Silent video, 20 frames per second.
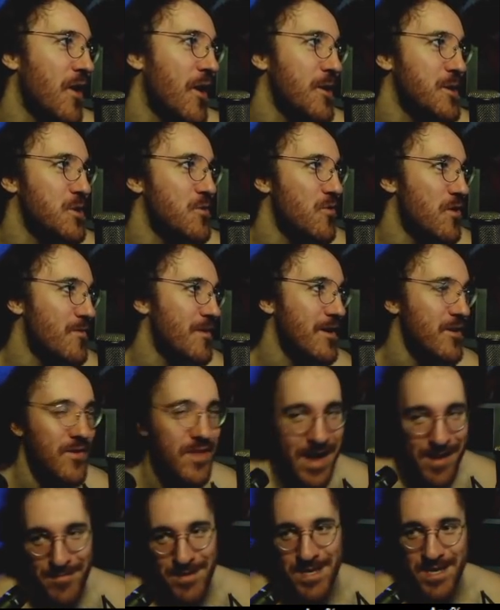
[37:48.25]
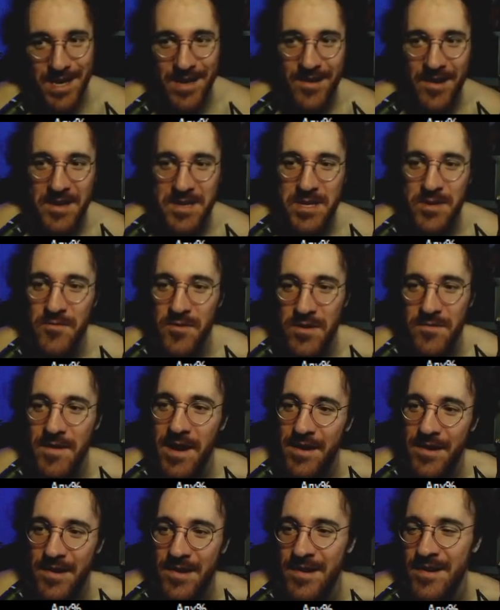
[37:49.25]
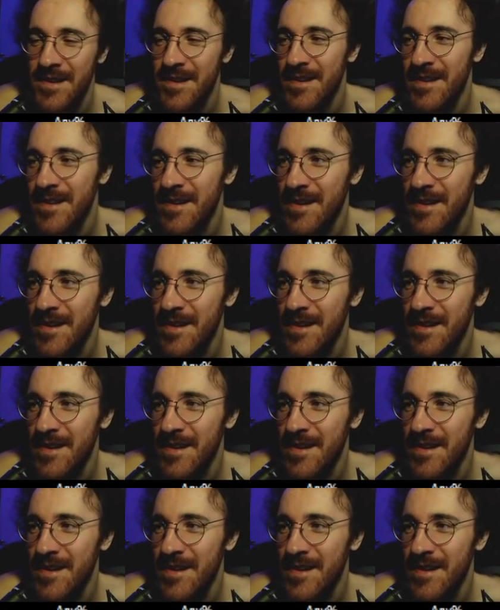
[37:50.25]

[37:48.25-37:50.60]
cost you world record. That mistake cost you world record.